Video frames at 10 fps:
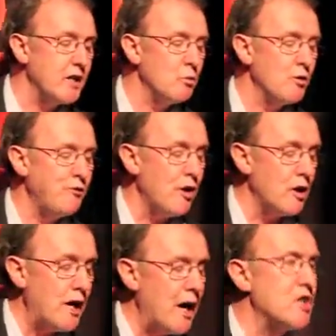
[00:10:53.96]
I think it would
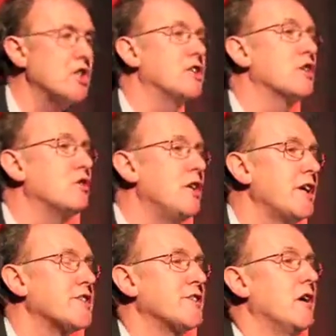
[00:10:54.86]
fall largely to
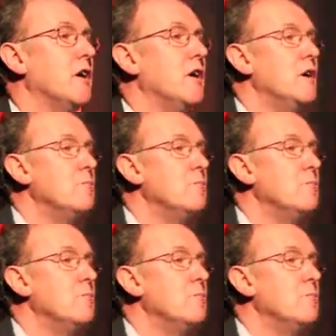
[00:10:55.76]
critics,